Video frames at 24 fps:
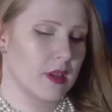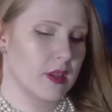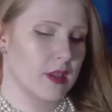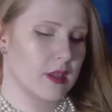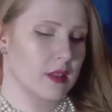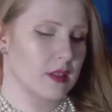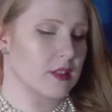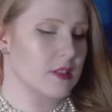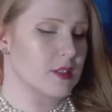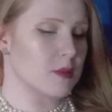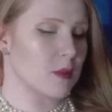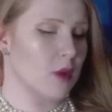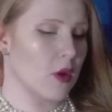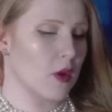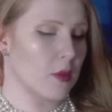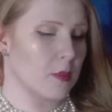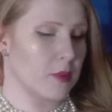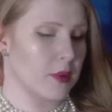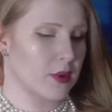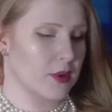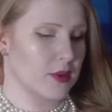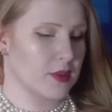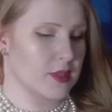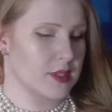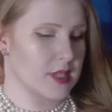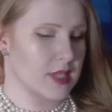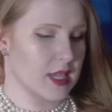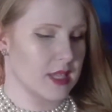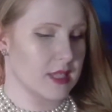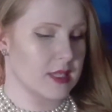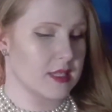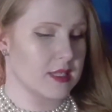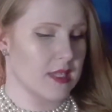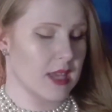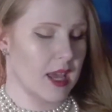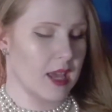The small birds they
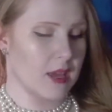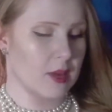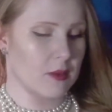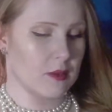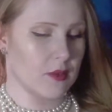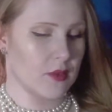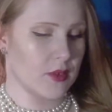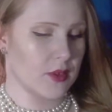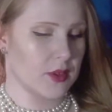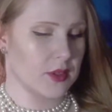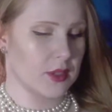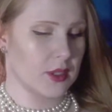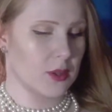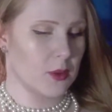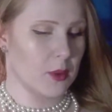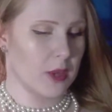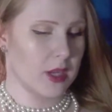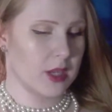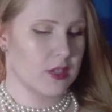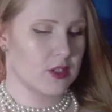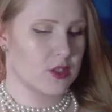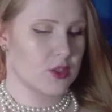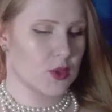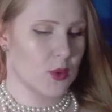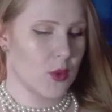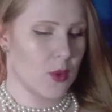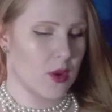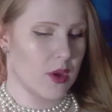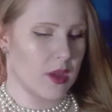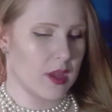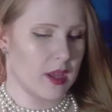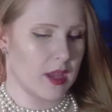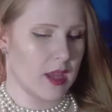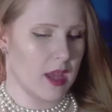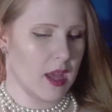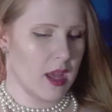sang with very great
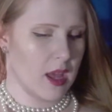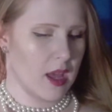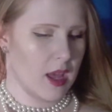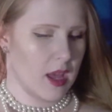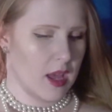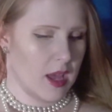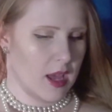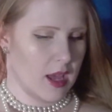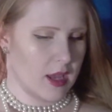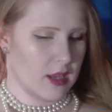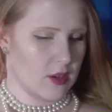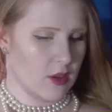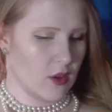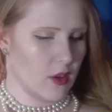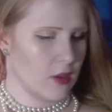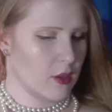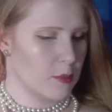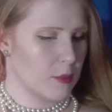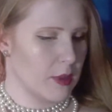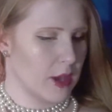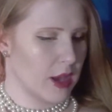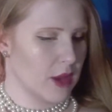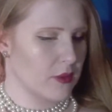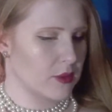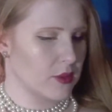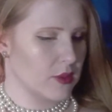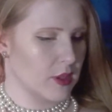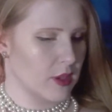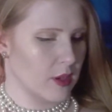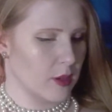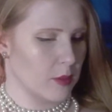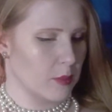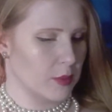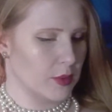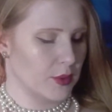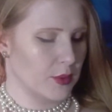joy, and all about there
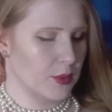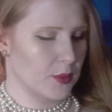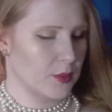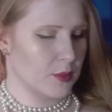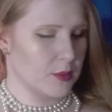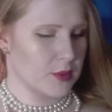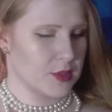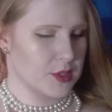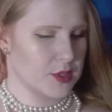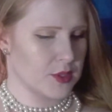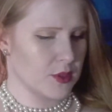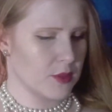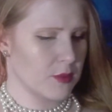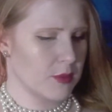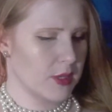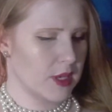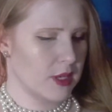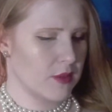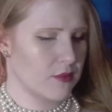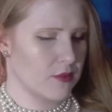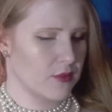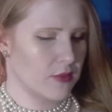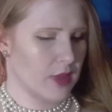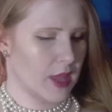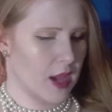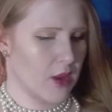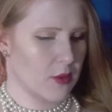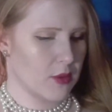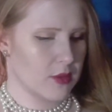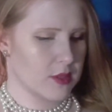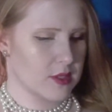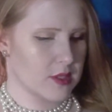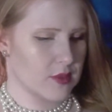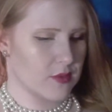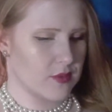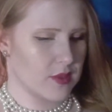bloomed so many
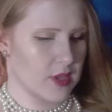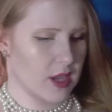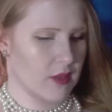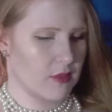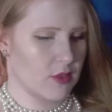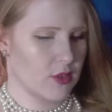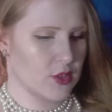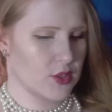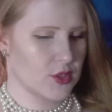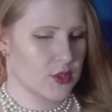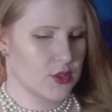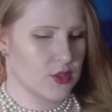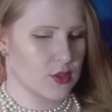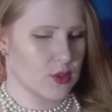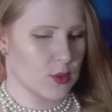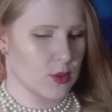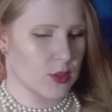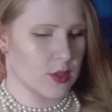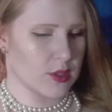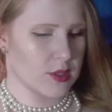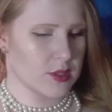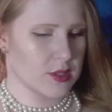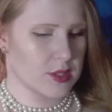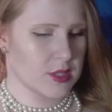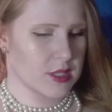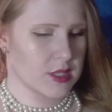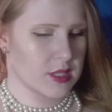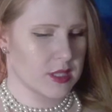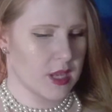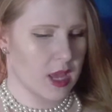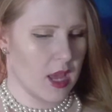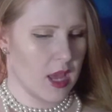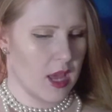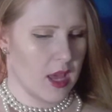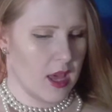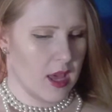flowers of divers sorts,
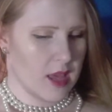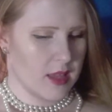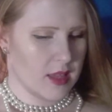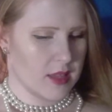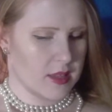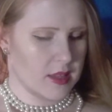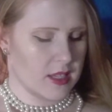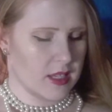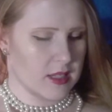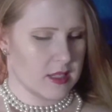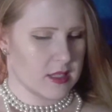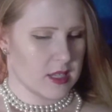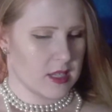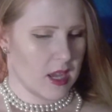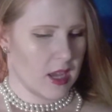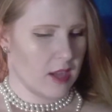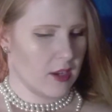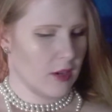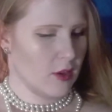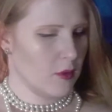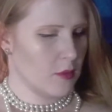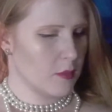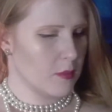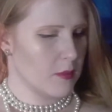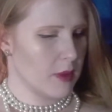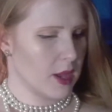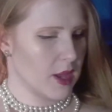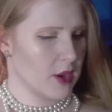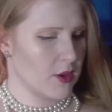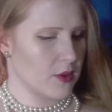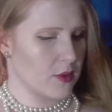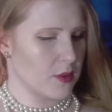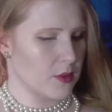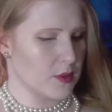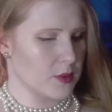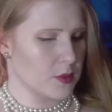that the entire
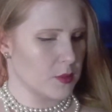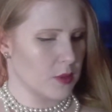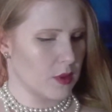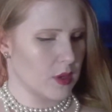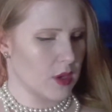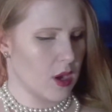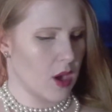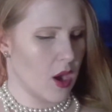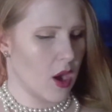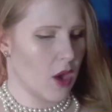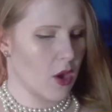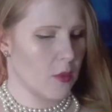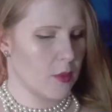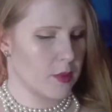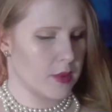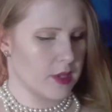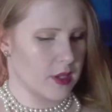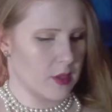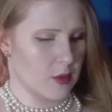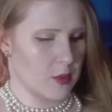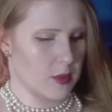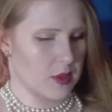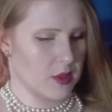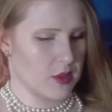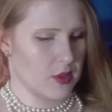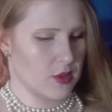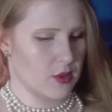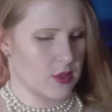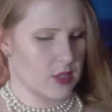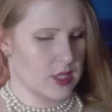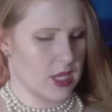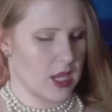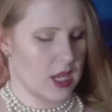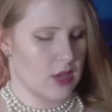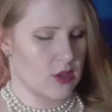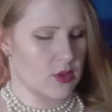meadows were carpeted with their
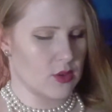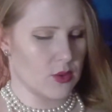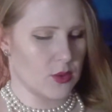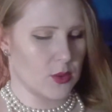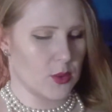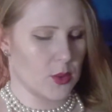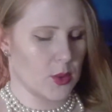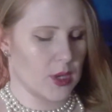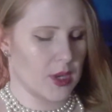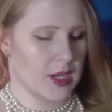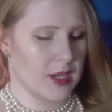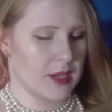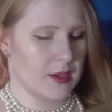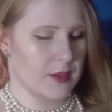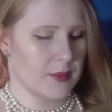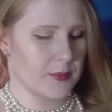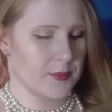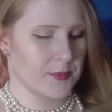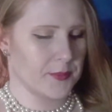tender green.